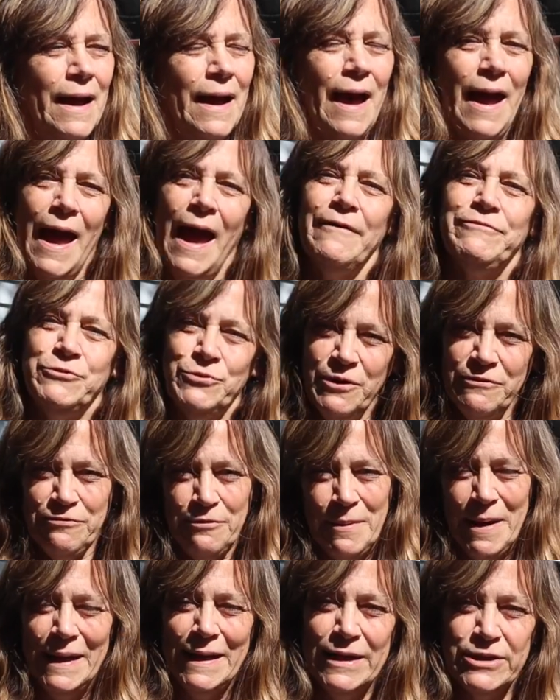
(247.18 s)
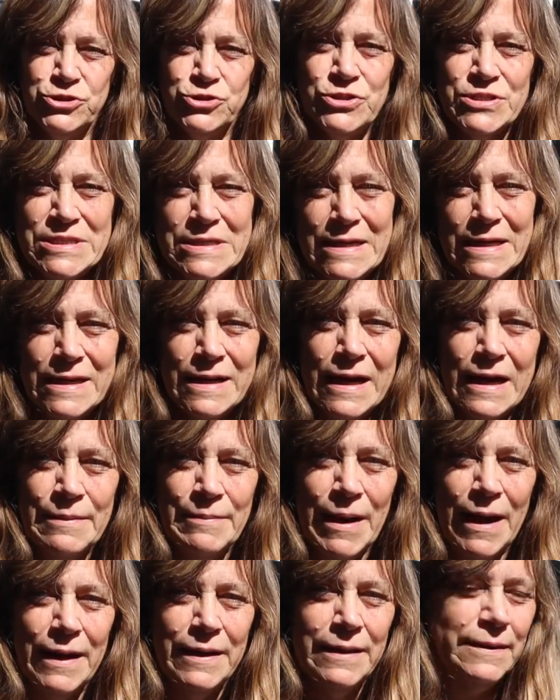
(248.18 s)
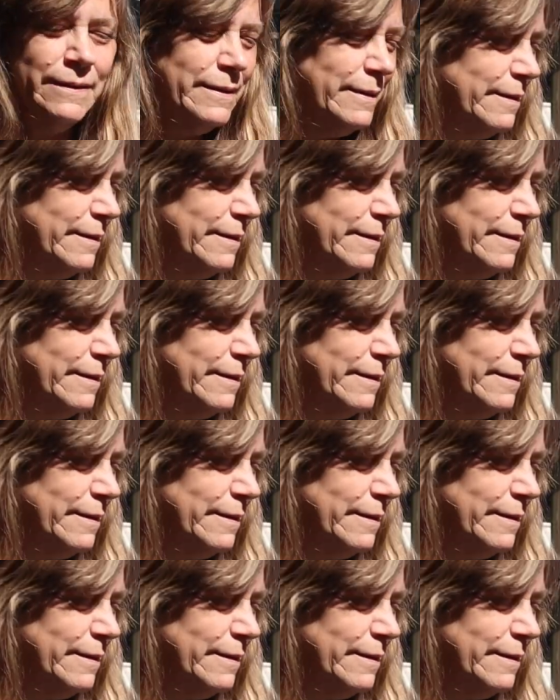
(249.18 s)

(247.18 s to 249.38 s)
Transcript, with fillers: I have to wait for my electricity to come on.